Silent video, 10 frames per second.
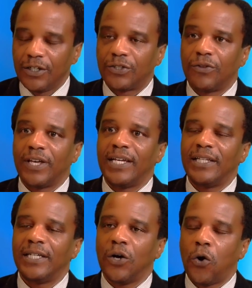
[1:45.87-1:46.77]
So they
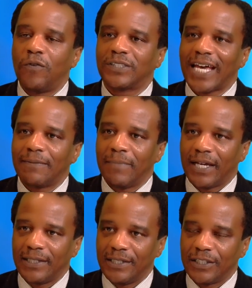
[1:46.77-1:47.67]
need oversight
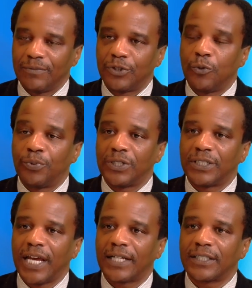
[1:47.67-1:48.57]
mechanisms to
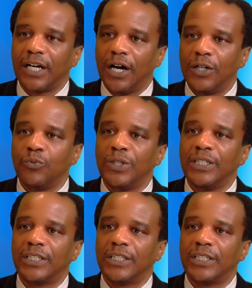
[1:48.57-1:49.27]
protect unwitting